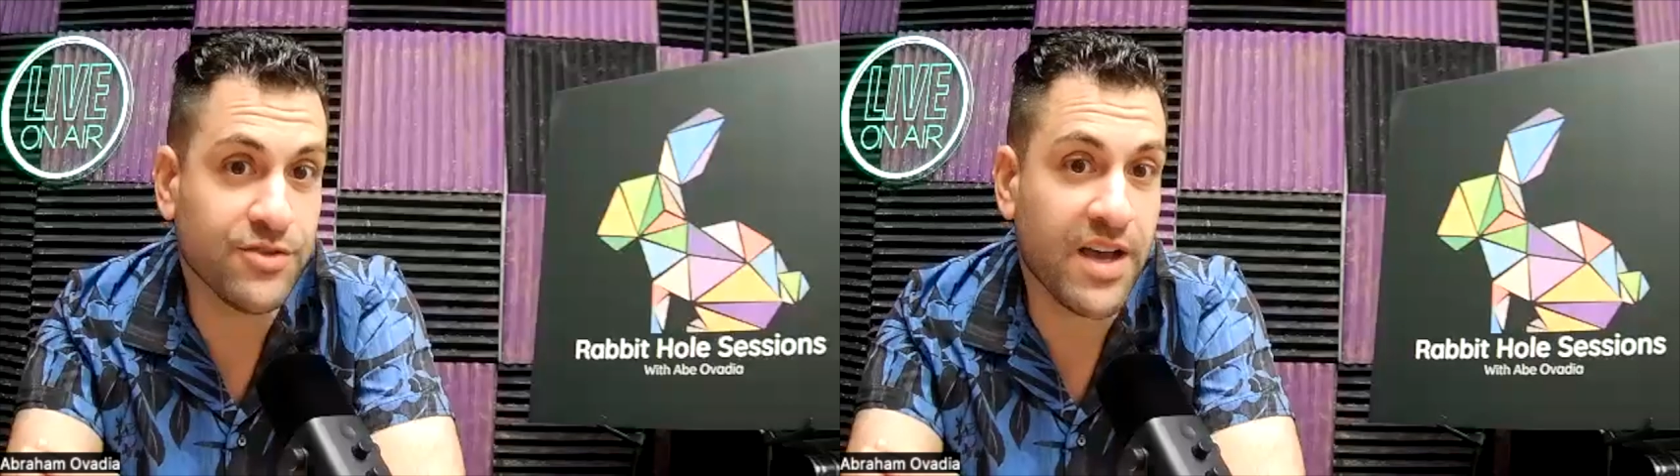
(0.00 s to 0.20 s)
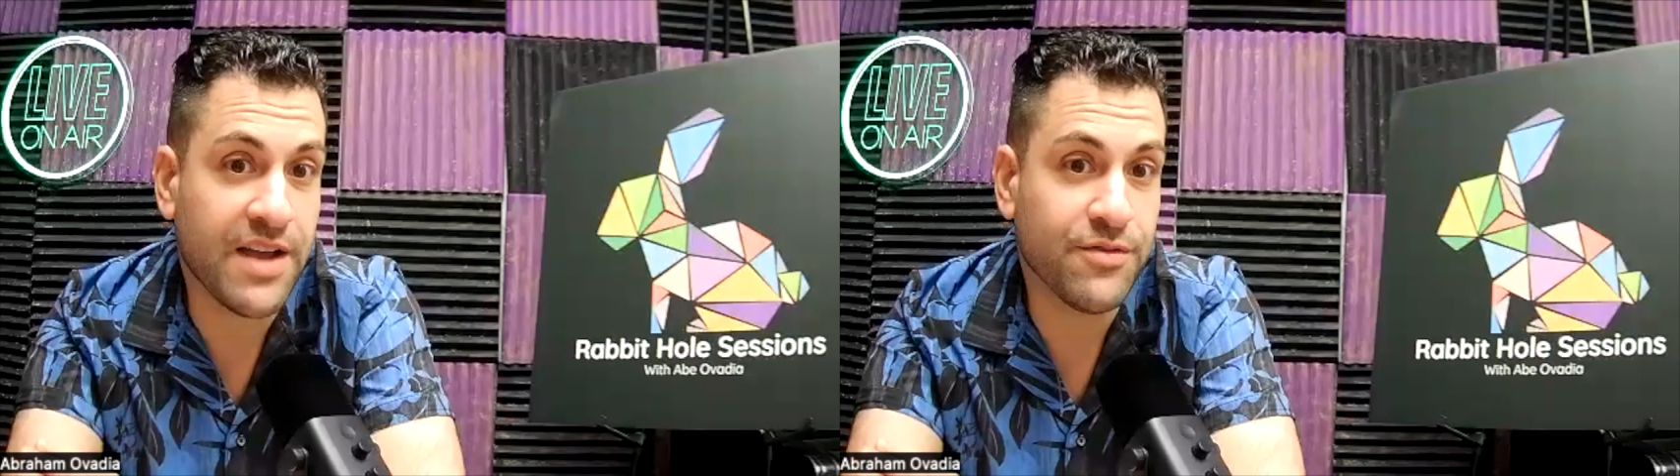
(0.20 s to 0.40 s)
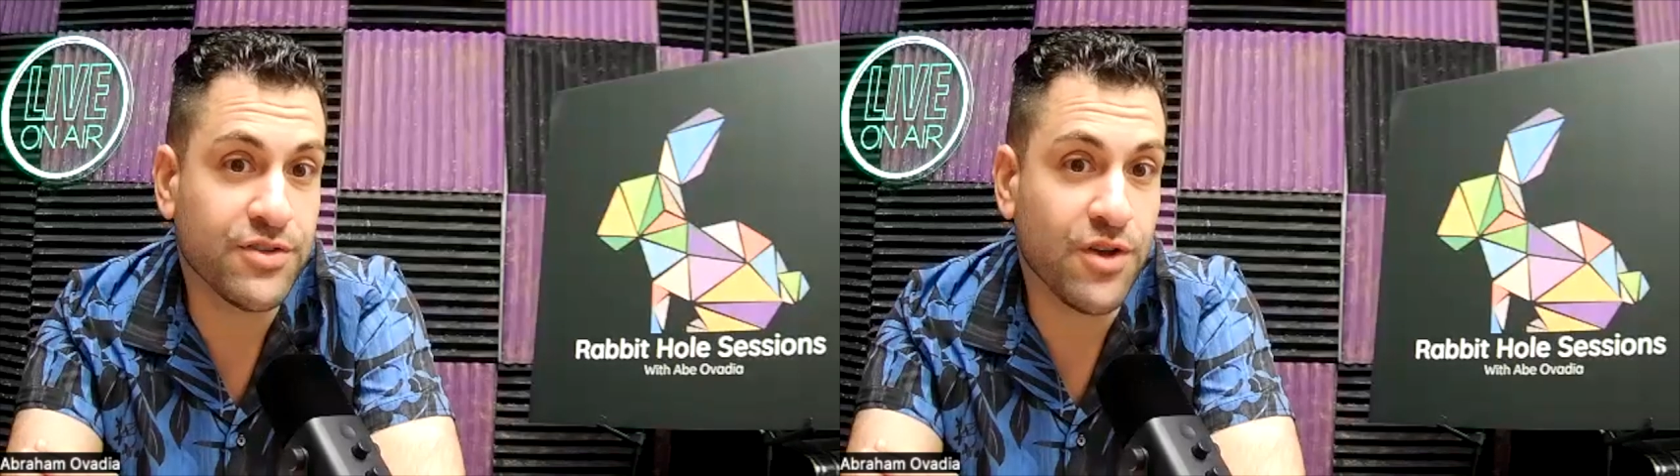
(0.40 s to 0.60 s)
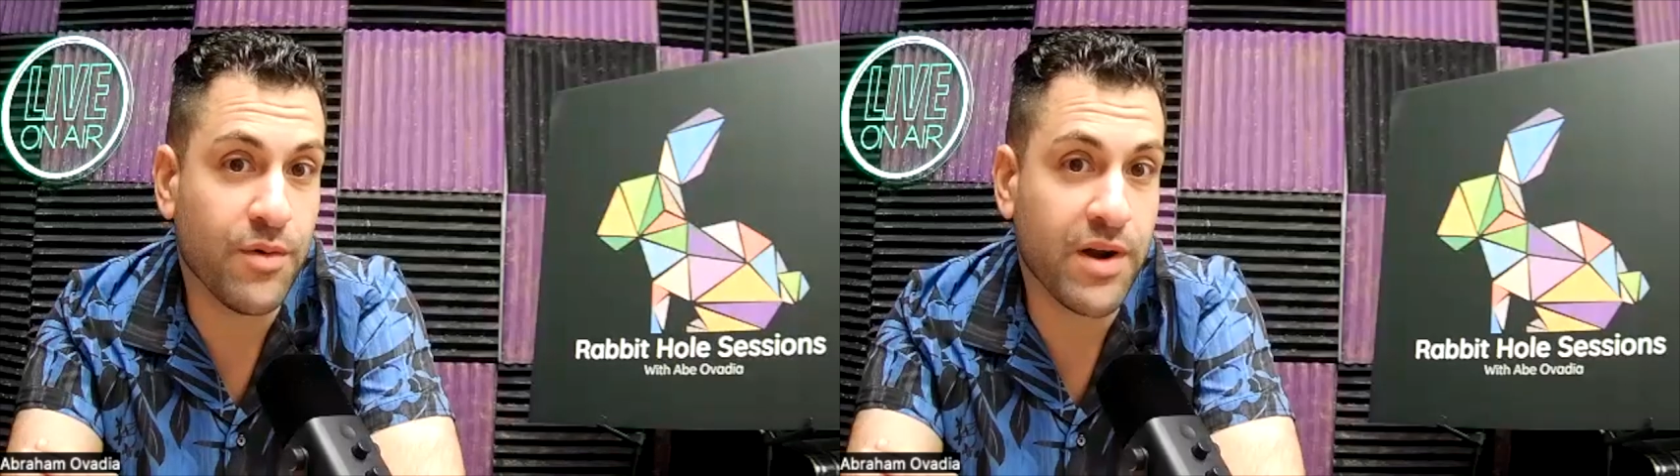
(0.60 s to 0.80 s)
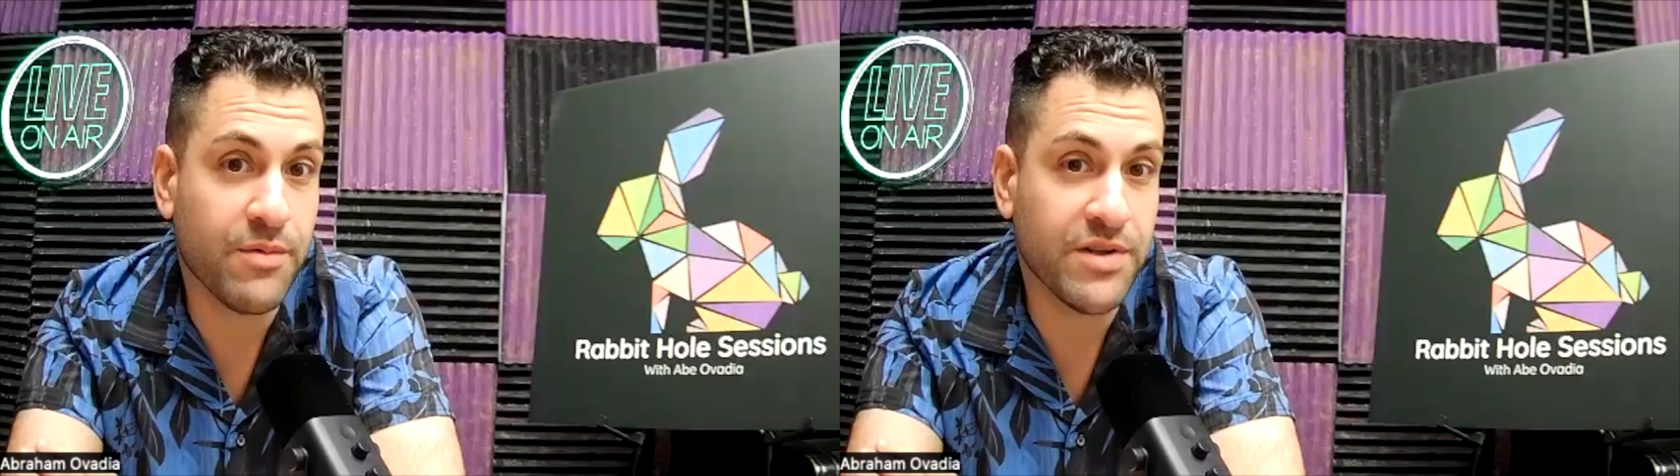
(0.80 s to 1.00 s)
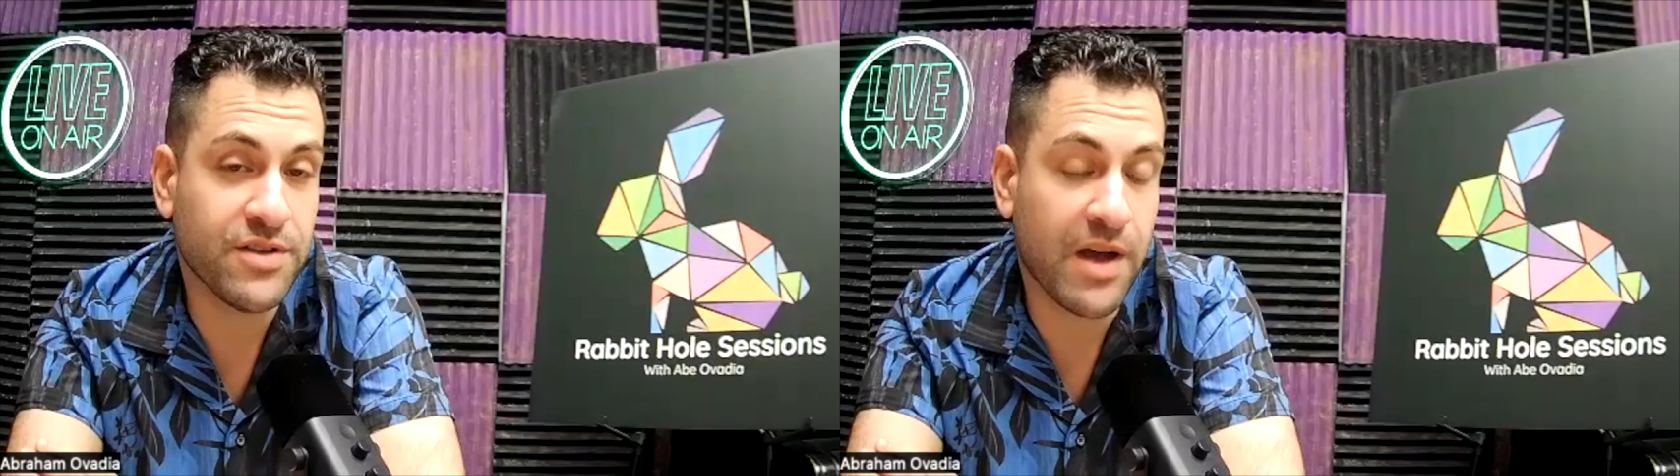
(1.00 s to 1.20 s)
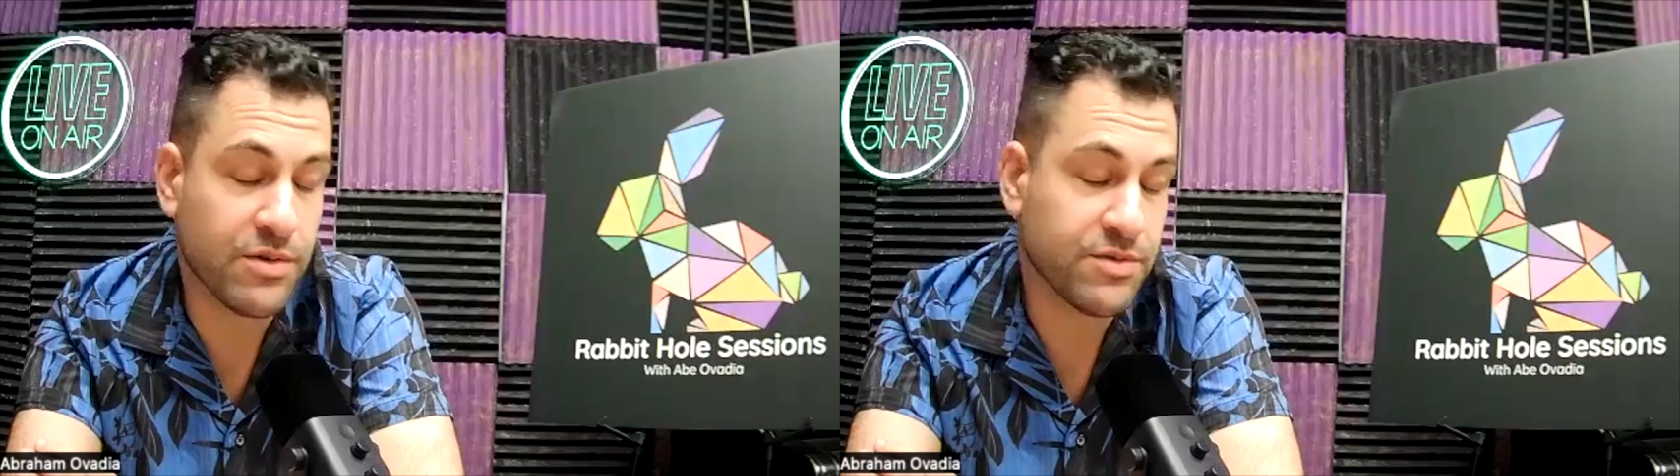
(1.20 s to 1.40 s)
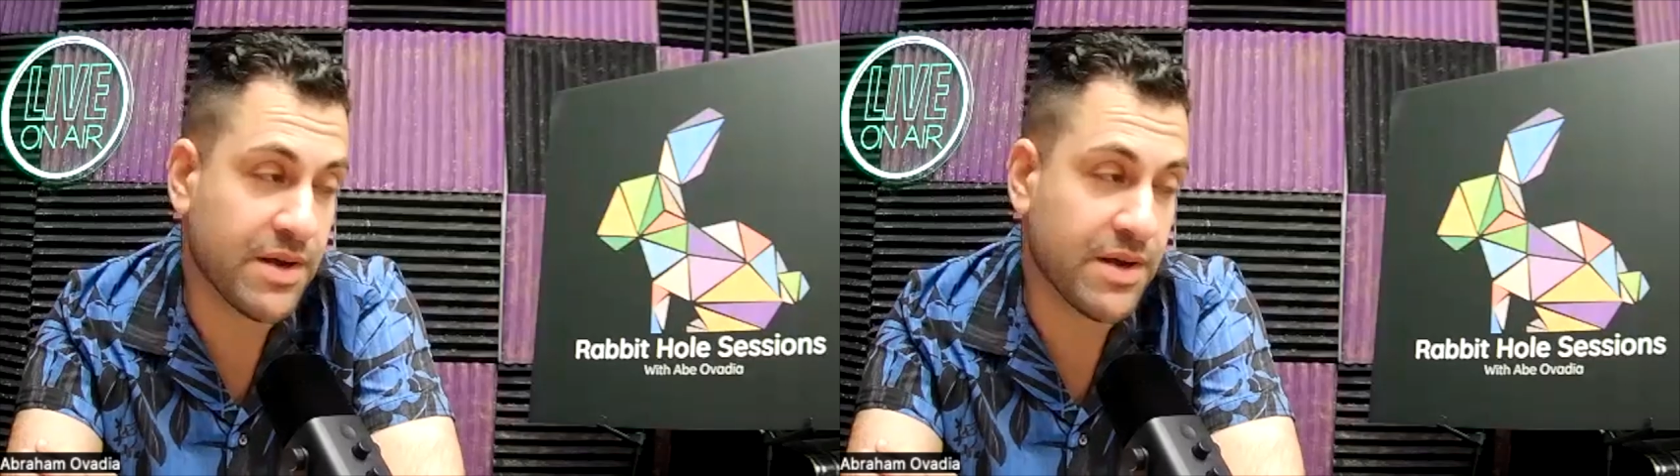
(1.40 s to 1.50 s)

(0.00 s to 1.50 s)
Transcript: I ever saw when I was